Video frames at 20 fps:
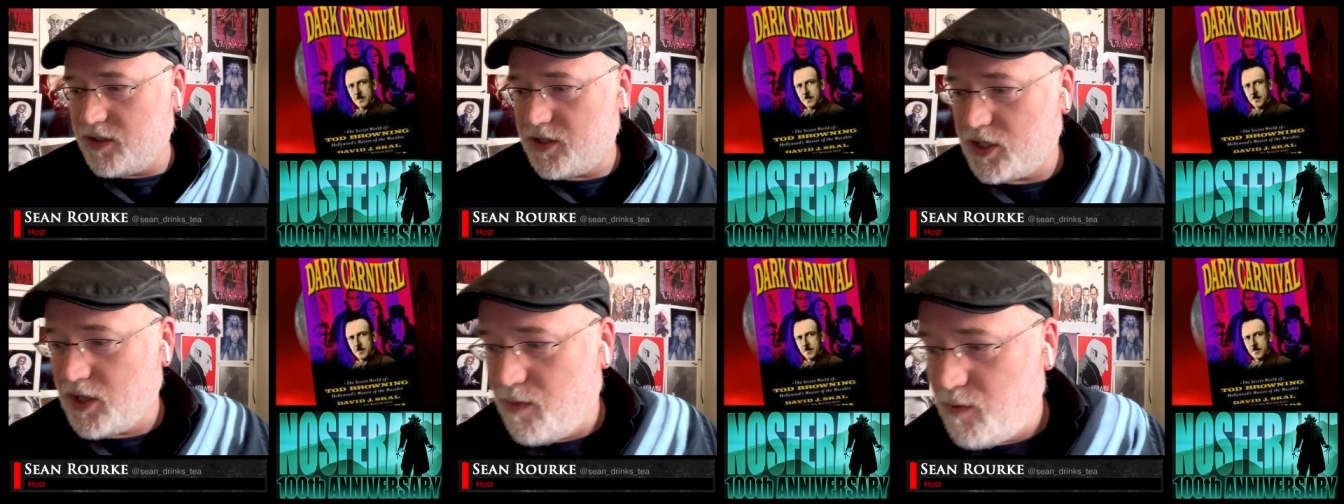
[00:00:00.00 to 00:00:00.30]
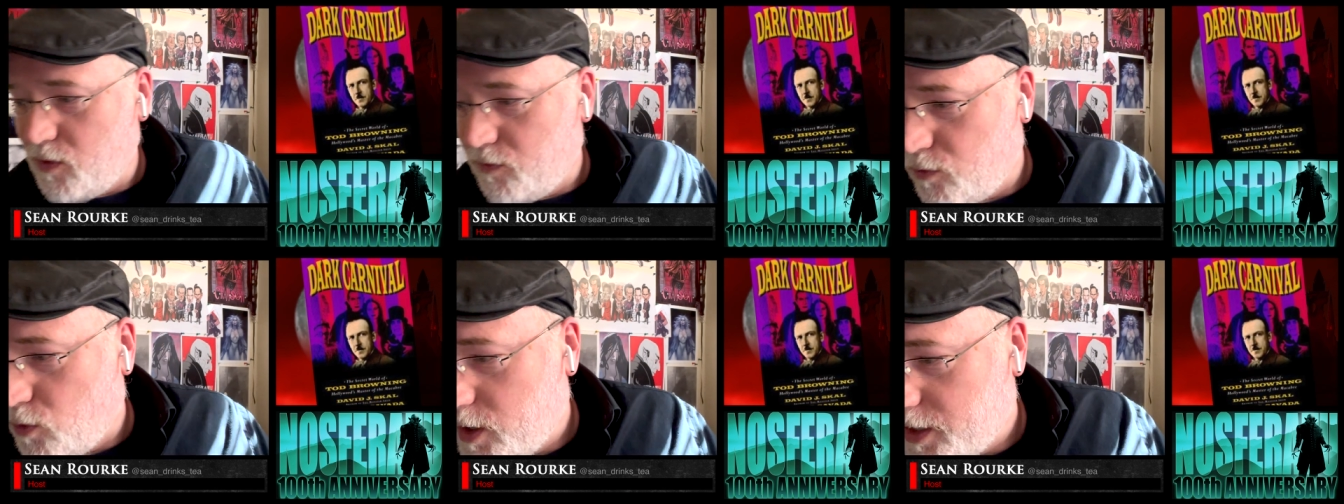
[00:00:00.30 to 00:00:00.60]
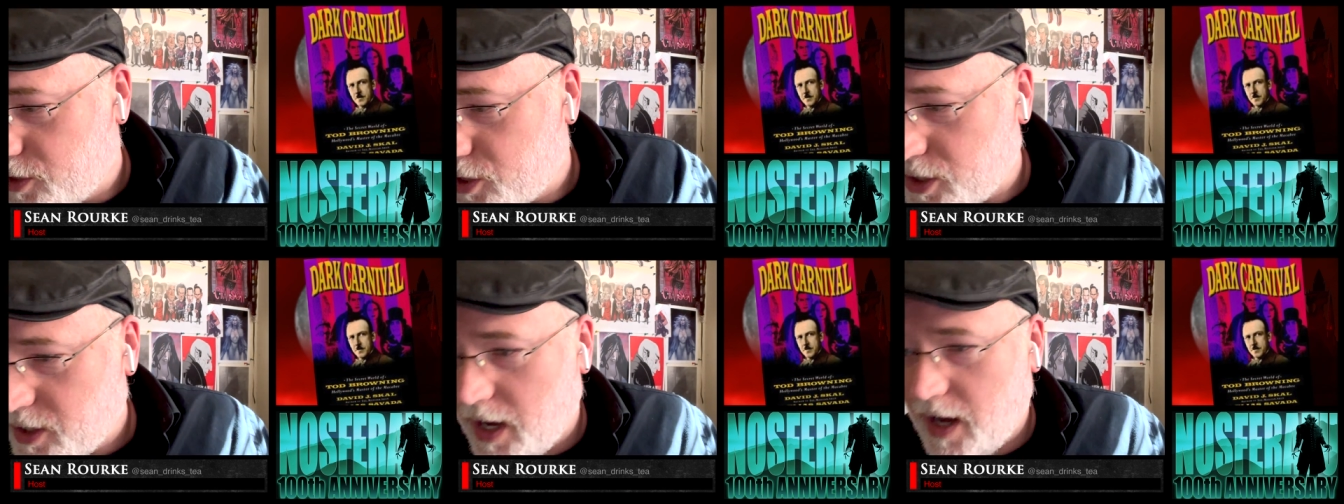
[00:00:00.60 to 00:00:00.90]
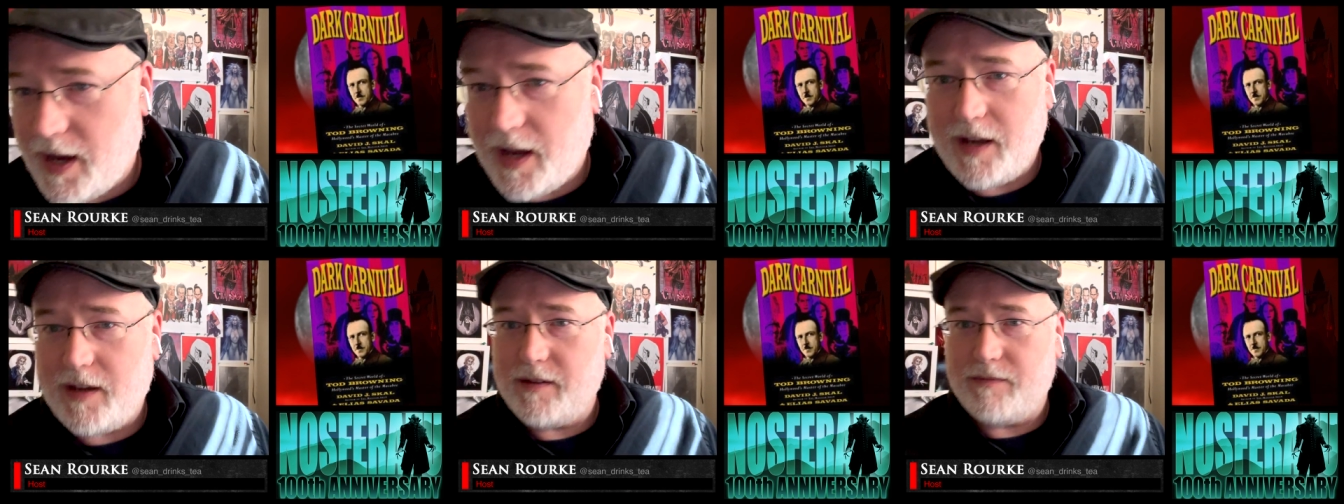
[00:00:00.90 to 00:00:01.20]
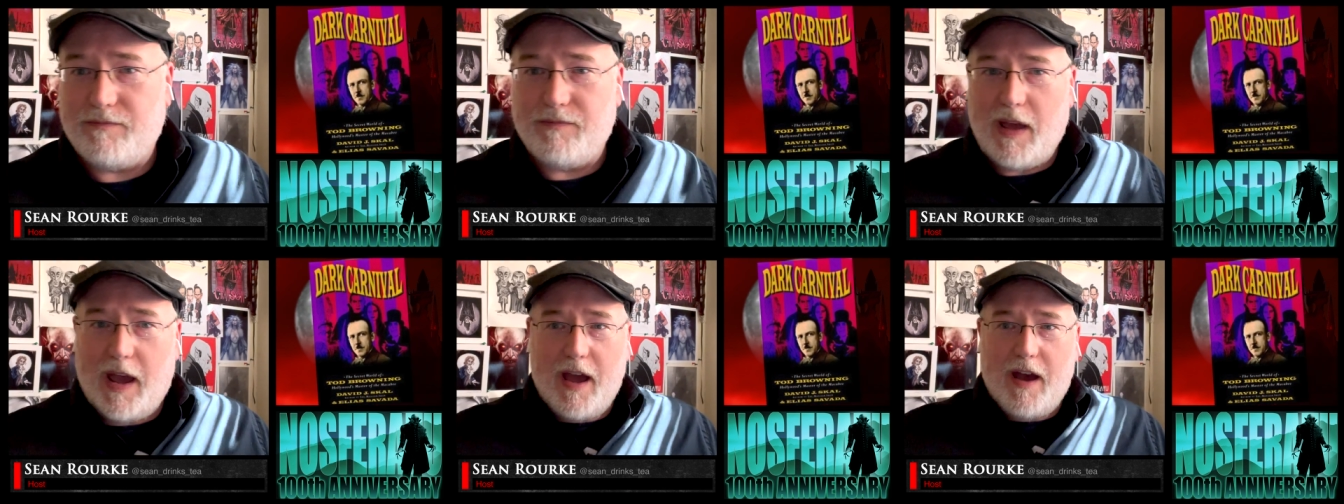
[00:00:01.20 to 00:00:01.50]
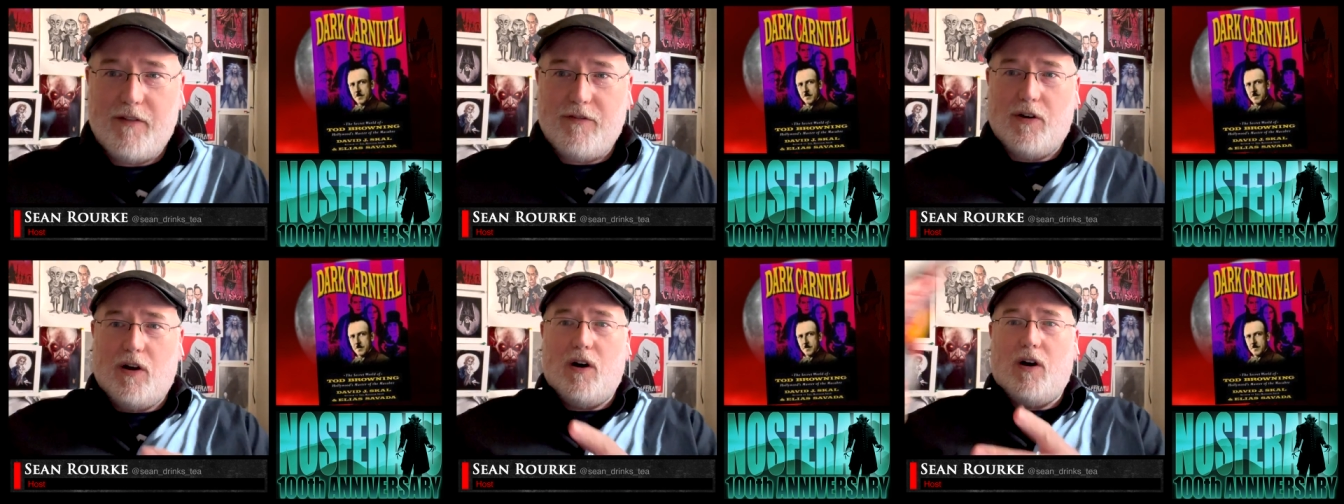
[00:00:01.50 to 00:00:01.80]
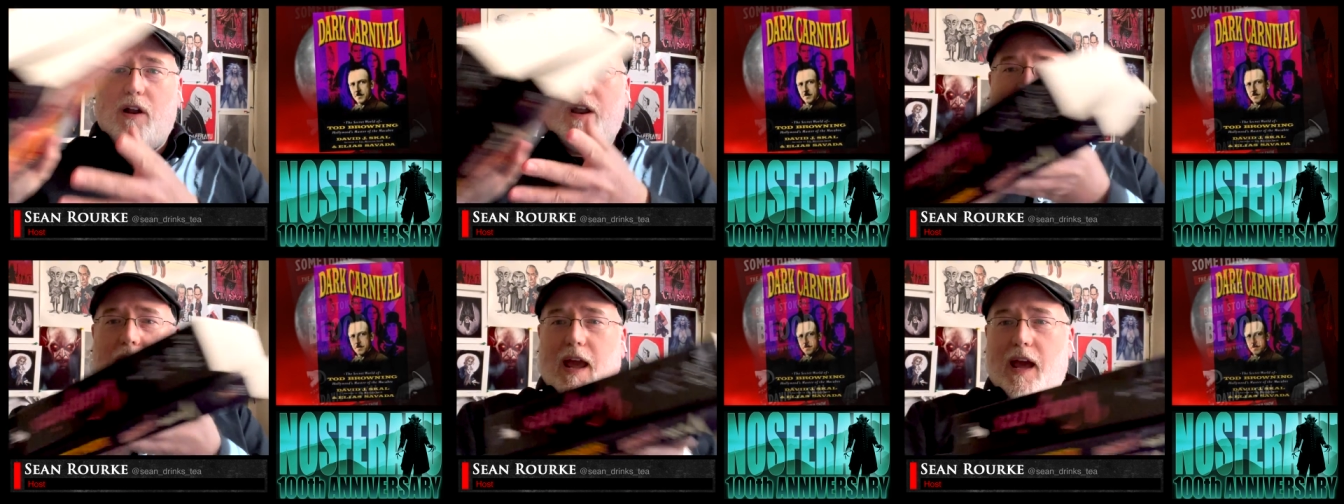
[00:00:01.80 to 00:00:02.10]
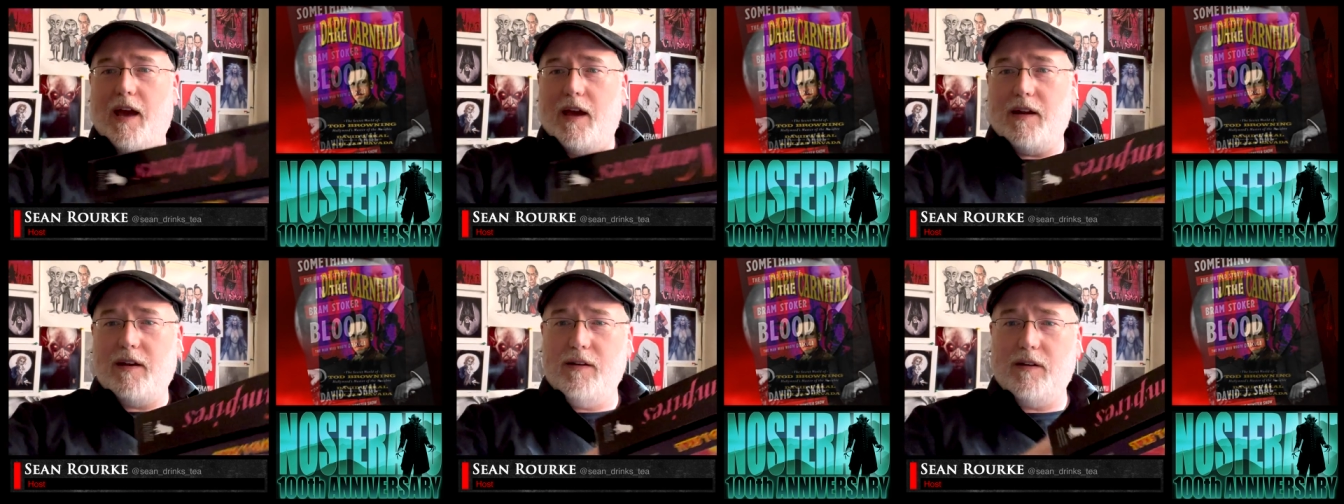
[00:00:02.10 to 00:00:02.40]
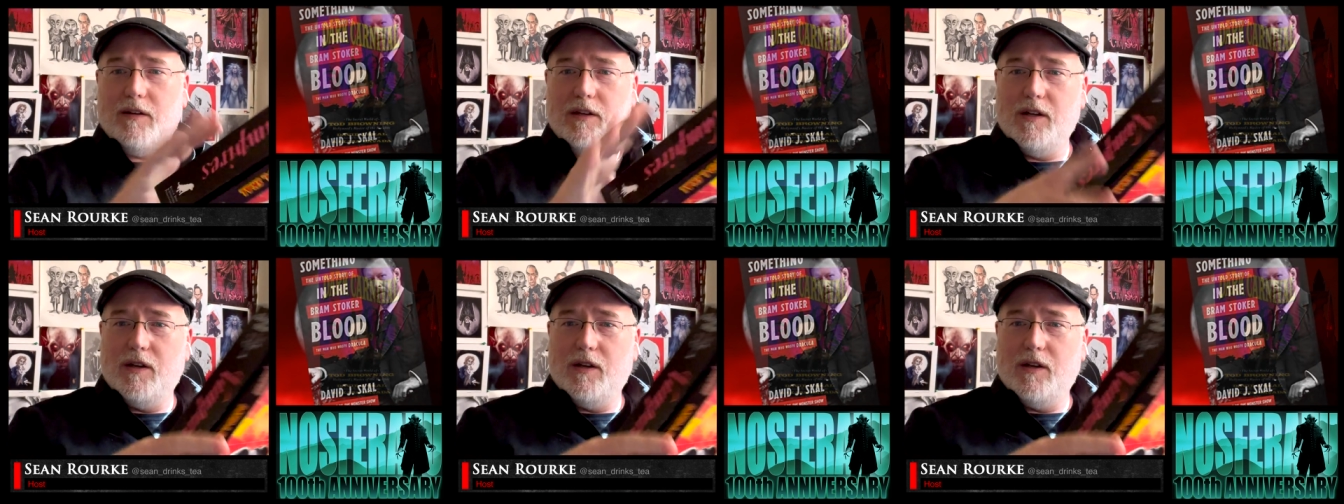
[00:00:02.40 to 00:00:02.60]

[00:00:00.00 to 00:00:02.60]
some of which I have on hand